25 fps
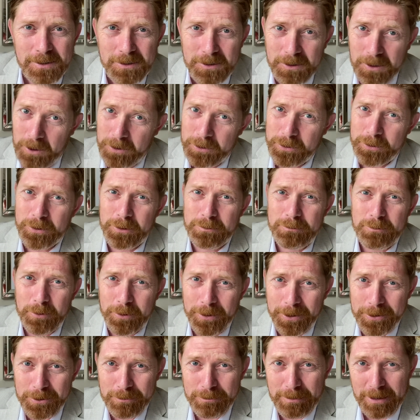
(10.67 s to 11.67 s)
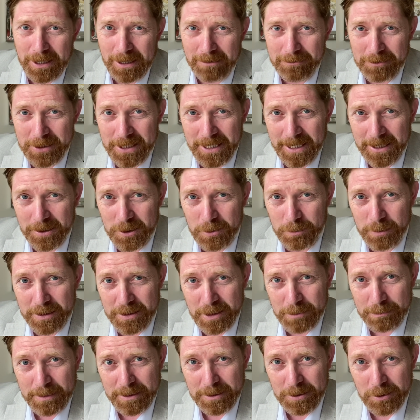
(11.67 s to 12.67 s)
Also, good morning to my lovers, haters,
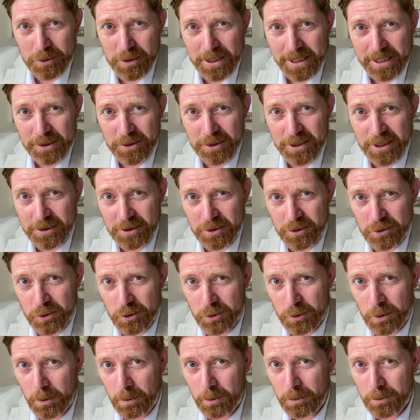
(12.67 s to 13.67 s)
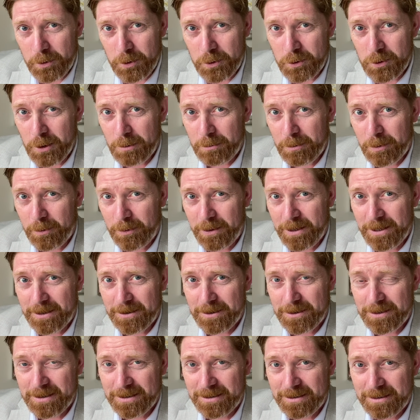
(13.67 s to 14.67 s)
bases, bases, chicken chasers, YouTube
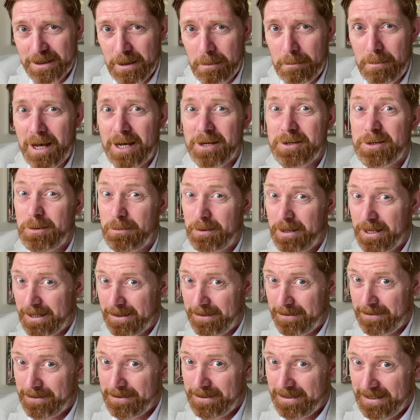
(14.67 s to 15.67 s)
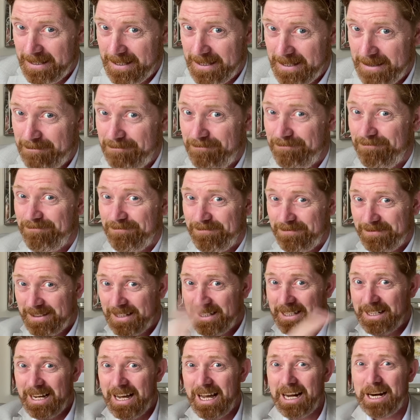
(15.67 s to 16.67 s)
creators, master bakers, yeah.
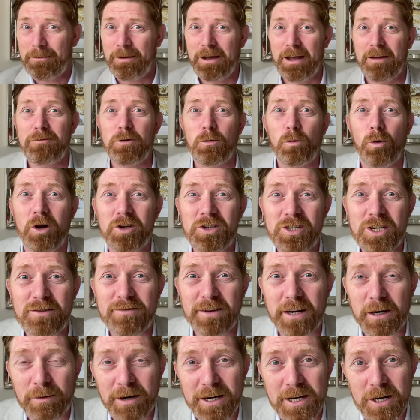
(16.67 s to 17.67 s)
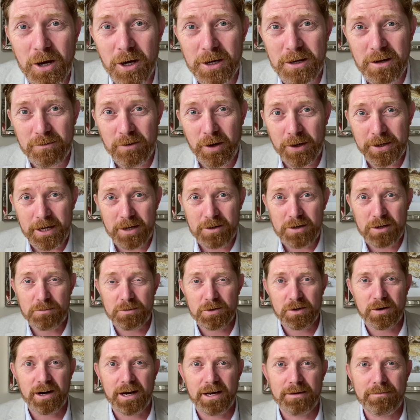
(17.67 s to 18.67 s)
Anyway, if you're watching this video right now and you've not yet
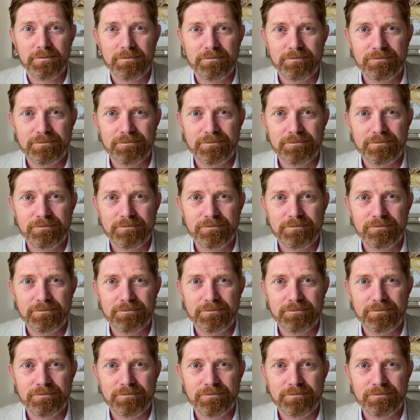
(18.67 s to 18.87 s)
subscribed,